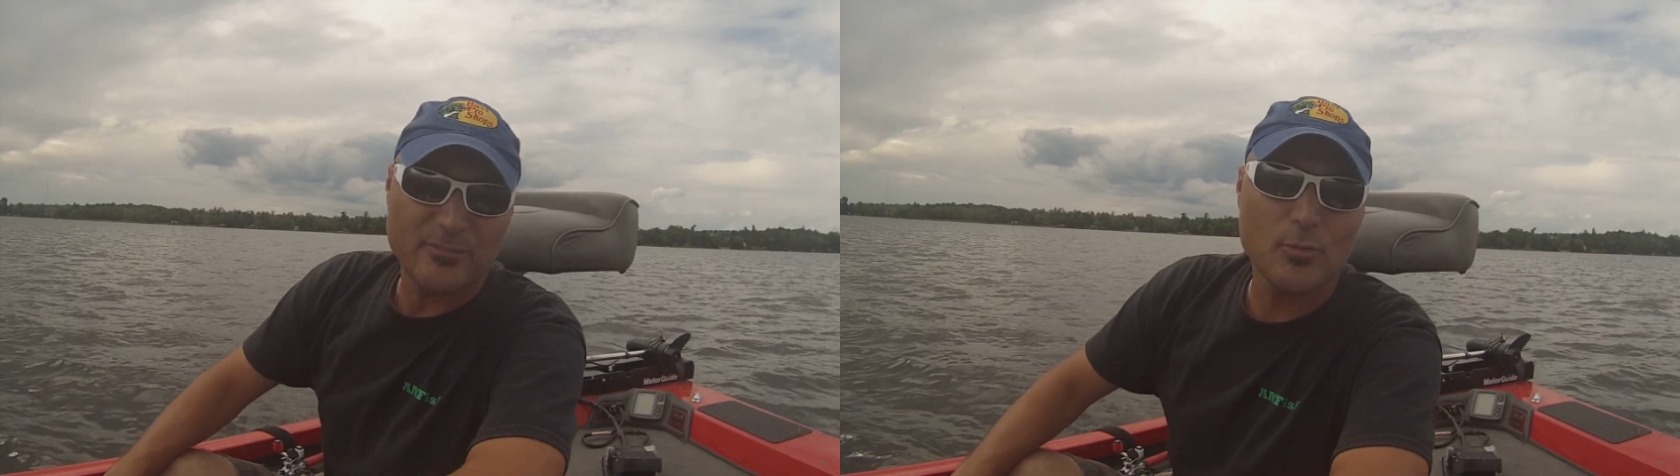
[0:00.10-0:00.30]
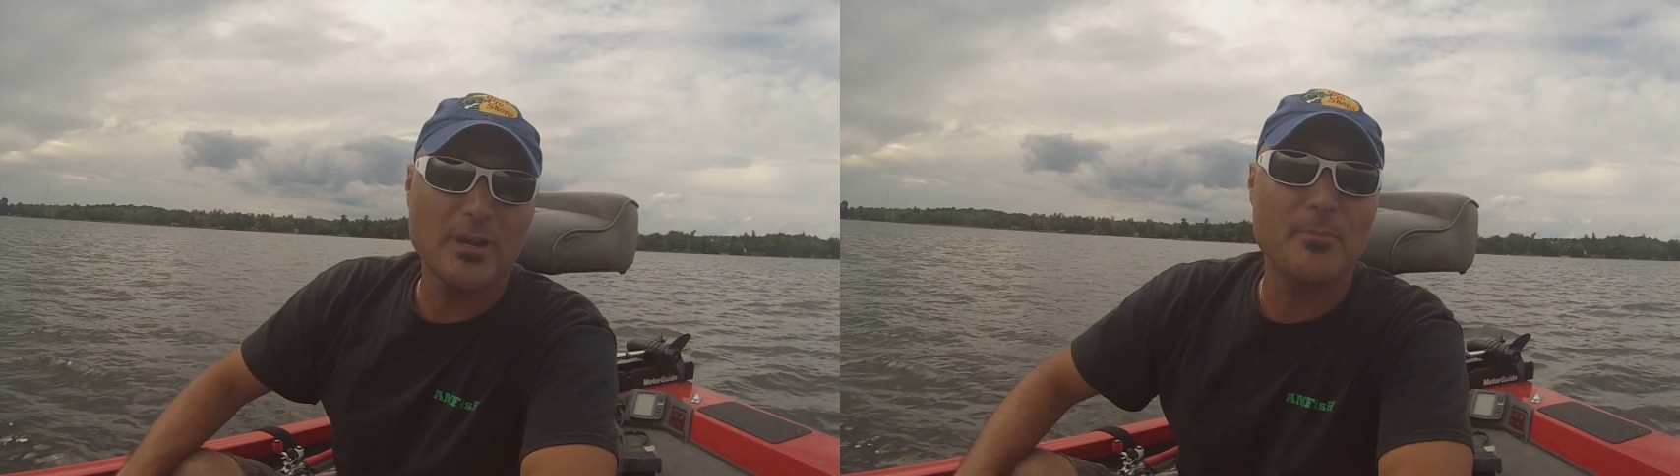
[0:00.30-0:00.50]

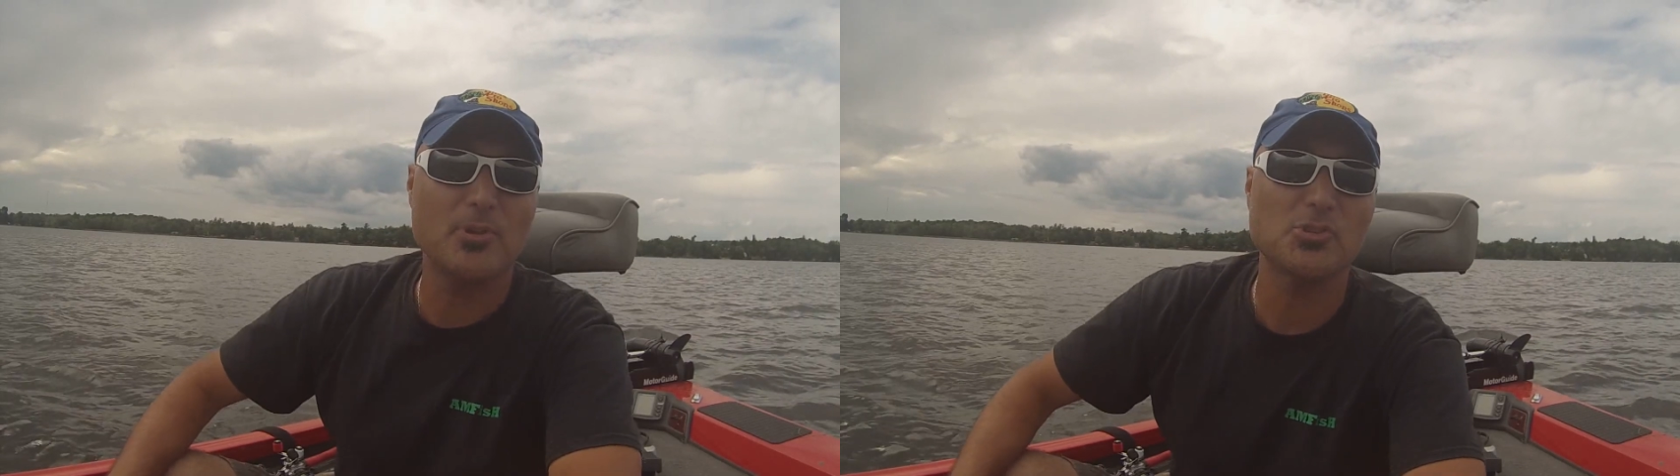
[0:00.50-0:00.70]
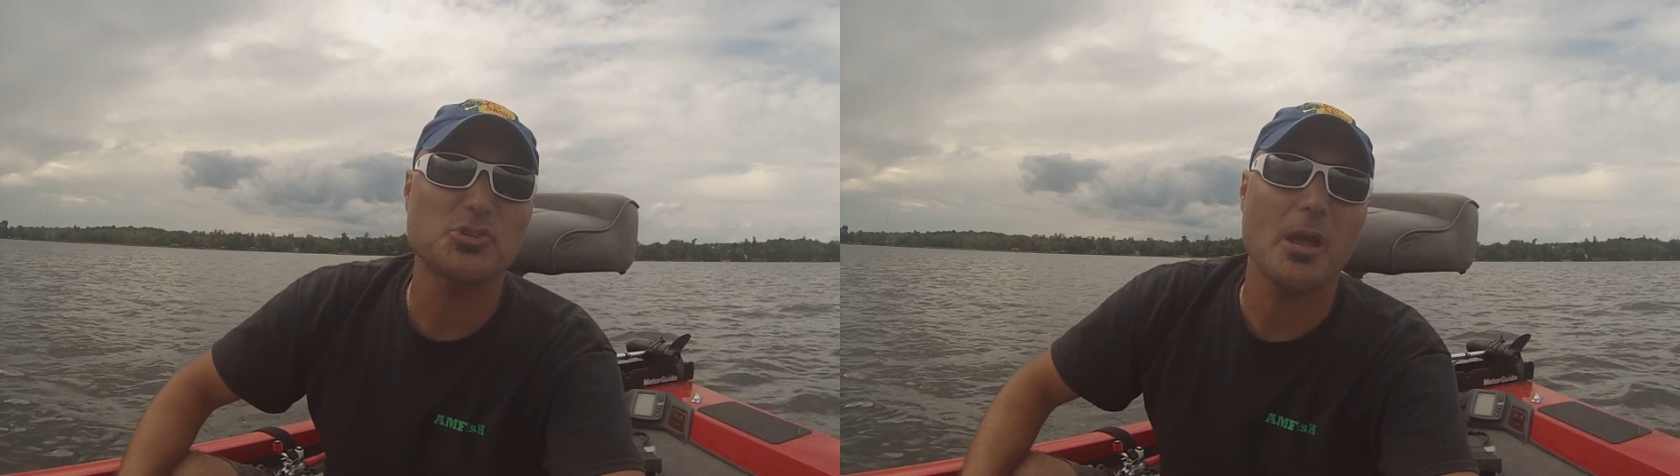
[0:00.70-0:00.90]
everyone, I'm
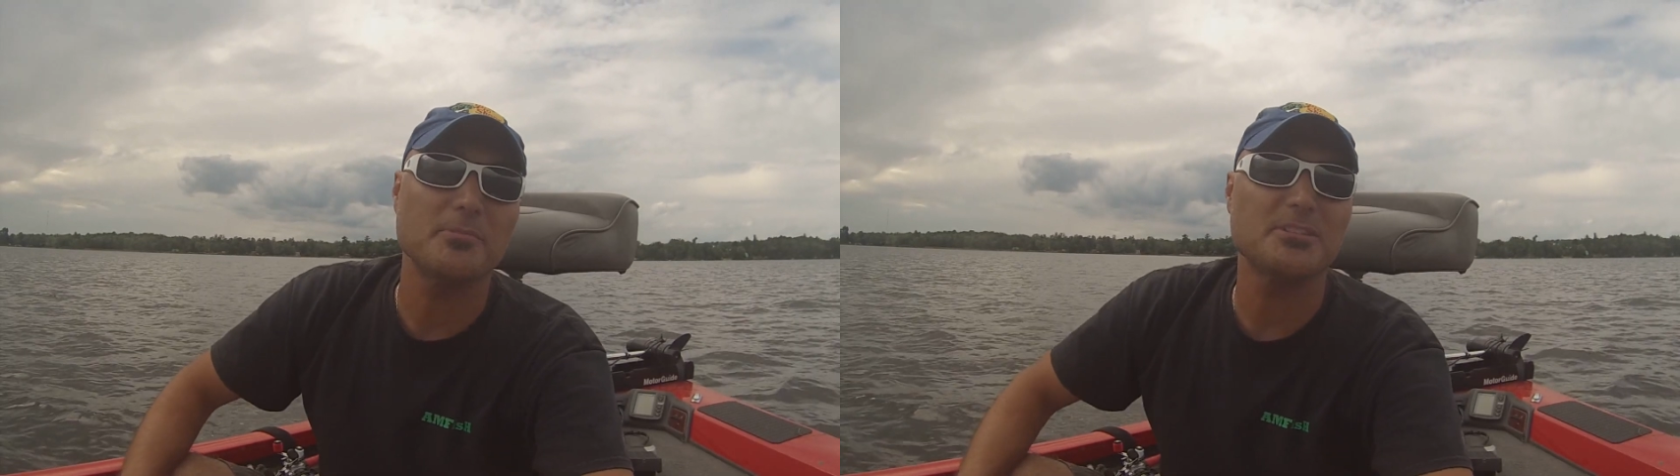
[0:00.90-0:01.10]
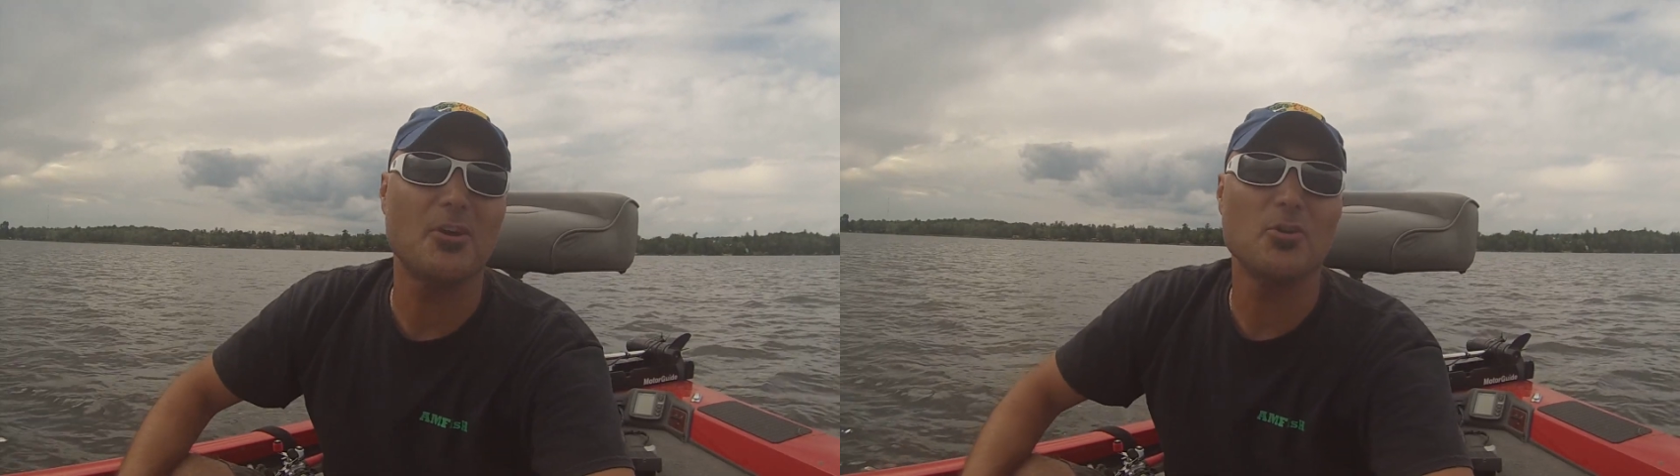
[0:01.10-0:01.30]
Bill
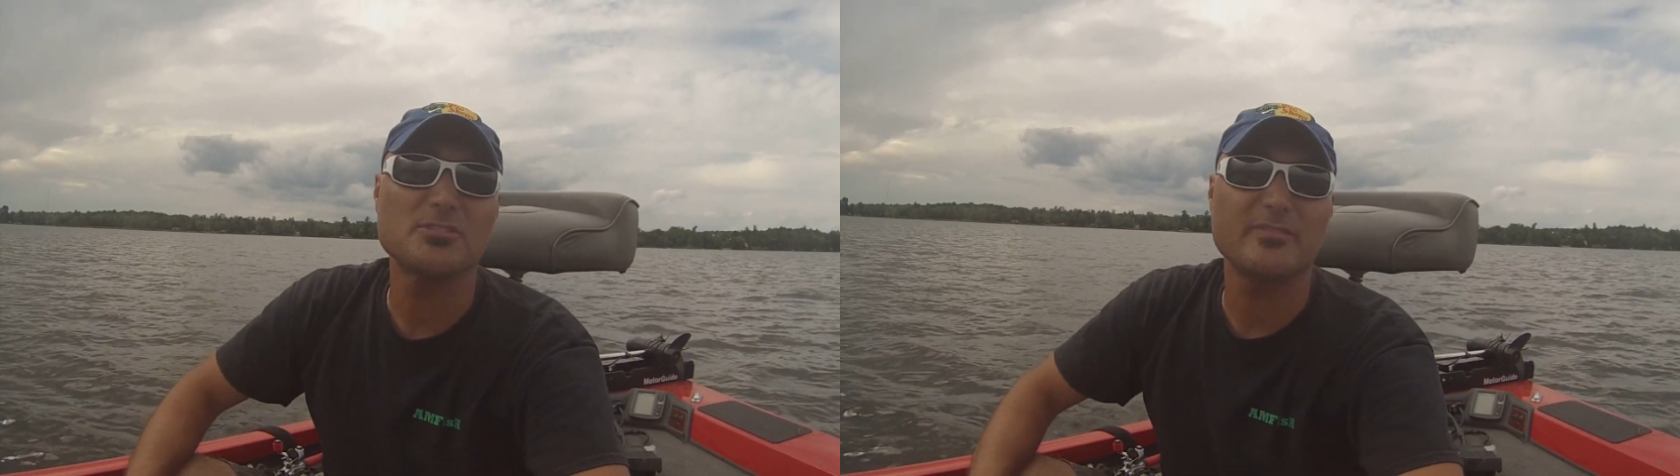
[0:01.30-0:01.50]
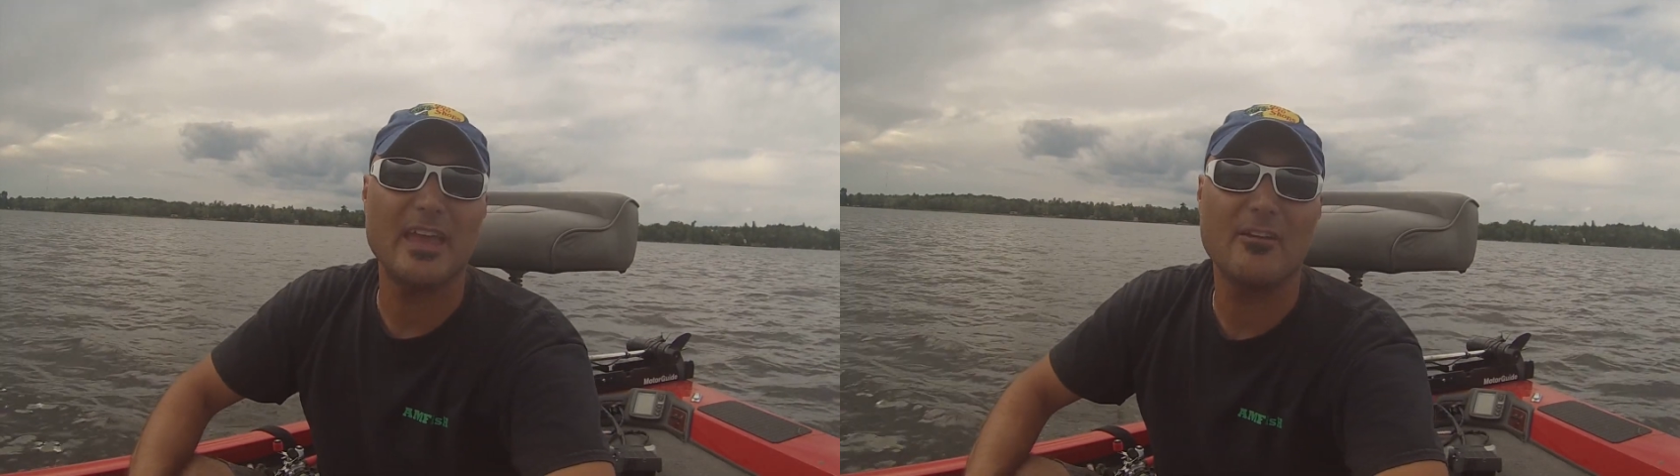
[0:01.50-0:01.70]
Jopos, the
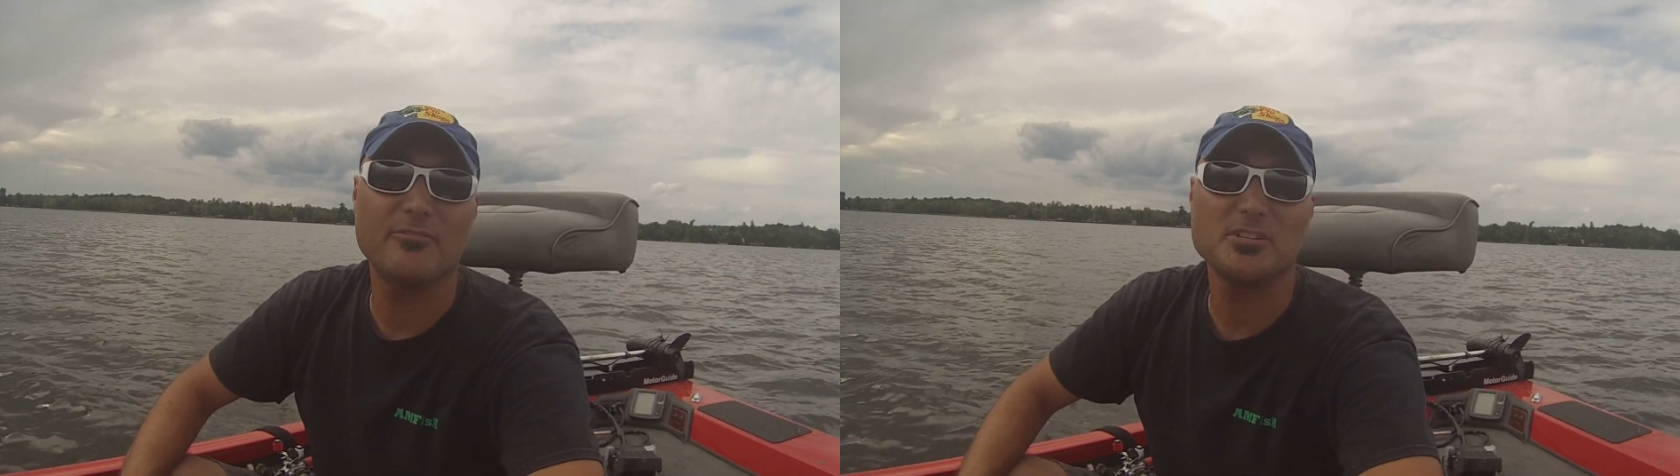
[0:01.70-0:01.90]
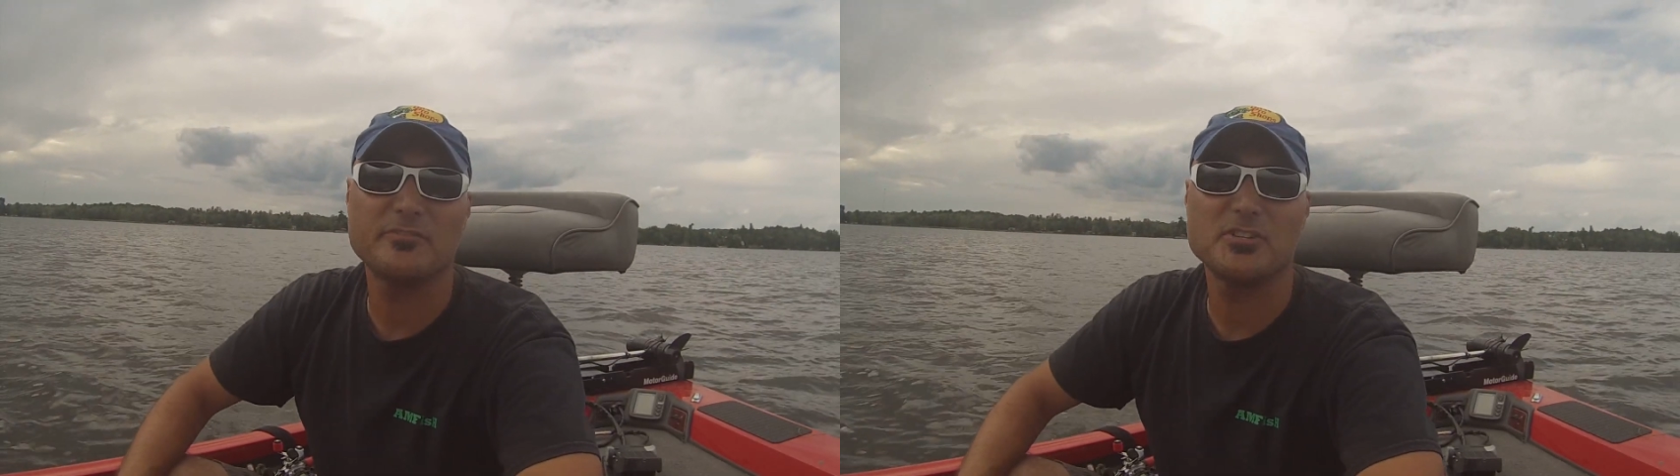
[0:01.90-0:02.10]
host of the
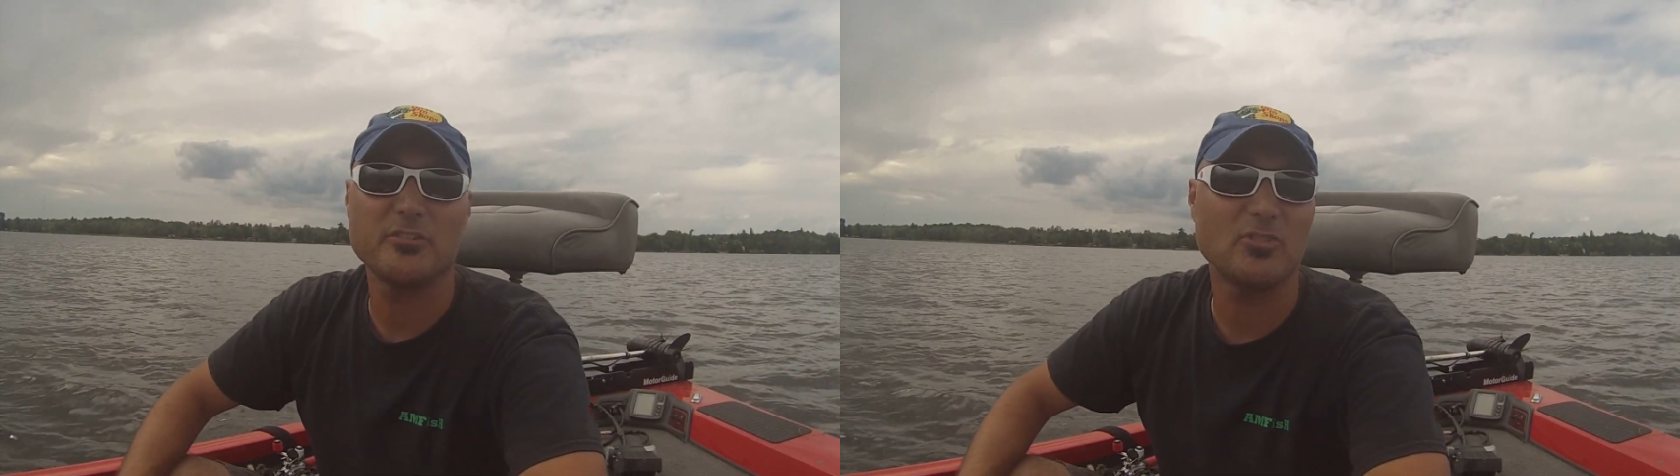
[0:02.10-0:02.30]
AMFisH fishing